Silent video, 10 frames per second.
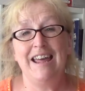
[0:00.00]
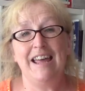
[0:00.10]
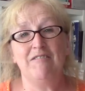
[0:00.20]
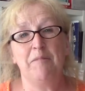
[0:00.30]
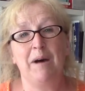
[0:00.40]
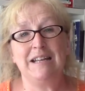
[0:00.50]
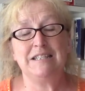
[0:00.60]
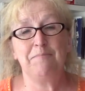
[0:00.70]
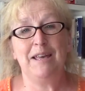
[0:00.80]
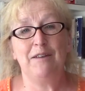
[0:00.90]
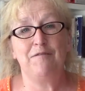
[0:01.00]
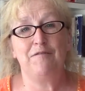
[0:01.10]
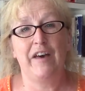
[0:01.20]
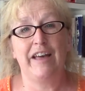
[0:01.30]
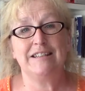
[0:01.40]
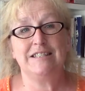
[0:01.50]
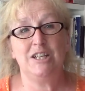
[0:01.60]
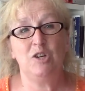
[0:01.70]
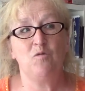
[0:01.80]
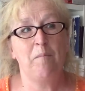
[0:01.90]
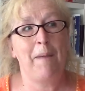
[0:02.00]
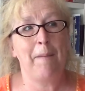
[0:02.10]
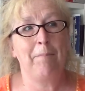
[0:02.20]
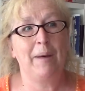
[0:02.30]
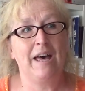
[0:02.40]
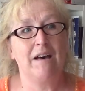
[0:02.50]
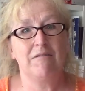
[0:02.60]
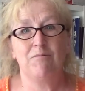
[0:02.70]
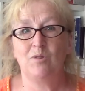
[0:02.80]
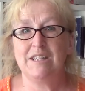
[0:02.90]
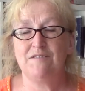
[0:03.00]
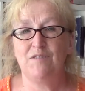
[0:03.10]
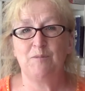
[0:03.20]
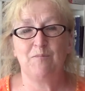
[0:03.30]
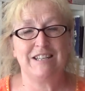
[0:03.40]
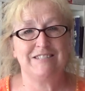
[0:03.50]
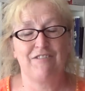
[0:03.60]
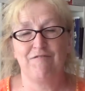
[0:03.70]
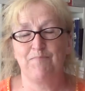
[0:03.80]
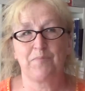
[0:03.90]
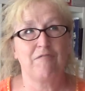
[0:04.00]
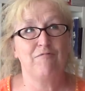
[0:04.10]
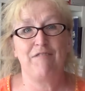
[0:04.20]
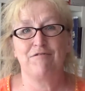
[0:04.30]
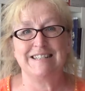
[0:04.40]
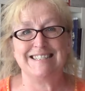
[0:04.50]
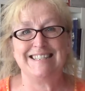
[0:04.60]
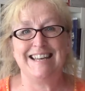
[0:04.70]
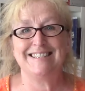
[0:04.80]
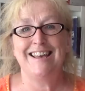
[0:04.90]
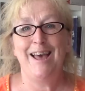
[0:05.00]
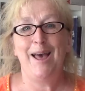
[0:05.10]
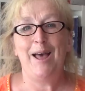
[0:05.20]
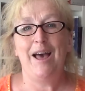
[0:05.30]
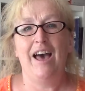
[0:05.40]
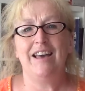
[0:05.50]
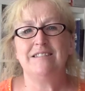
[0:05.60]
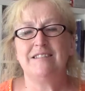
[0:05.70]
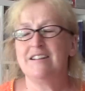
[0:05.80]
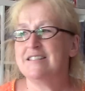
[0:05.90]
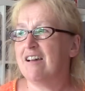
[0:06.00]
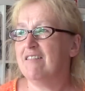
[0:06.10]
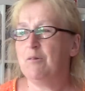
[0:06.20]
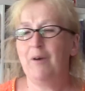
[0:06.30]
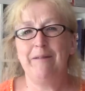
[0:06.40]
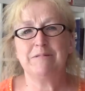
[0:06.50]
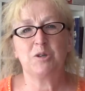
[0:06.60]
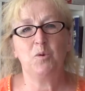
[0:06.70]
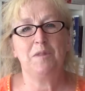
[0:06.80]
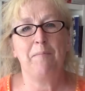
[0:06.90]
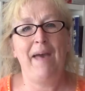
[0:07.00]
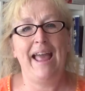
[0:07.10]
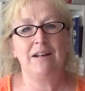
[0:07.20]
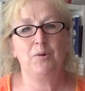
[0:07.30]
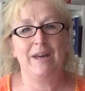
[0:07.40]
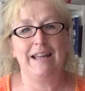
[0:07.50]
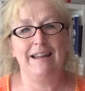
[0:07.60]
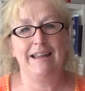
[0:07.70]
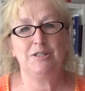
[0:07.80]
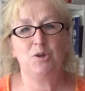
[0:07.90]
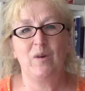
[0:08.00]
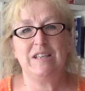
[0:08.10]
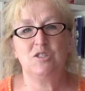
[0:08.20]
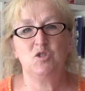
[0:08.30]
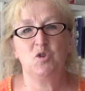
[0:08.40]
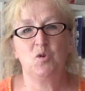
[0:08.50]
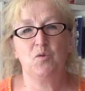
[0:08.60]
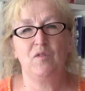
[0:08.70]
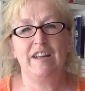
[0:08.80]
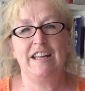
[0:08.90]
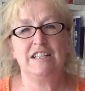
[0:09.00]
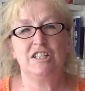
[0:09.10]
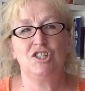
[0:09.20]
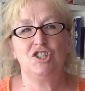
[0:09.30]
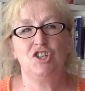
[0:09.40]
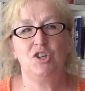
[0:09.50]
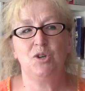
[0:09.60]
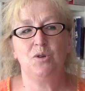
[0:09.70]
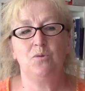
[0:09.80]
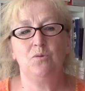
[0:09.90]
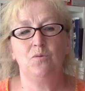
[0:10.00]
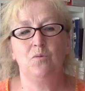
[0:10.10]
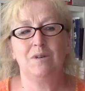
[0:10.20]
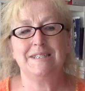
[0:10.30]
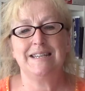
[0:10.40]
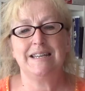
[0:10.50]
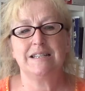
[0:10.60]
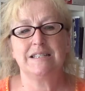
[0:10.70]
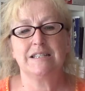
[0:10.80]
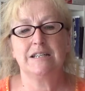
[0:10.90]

It reminds me of, do you remember, all these film references. I can't think what he was called, the penguin in Toy Story 2, was it?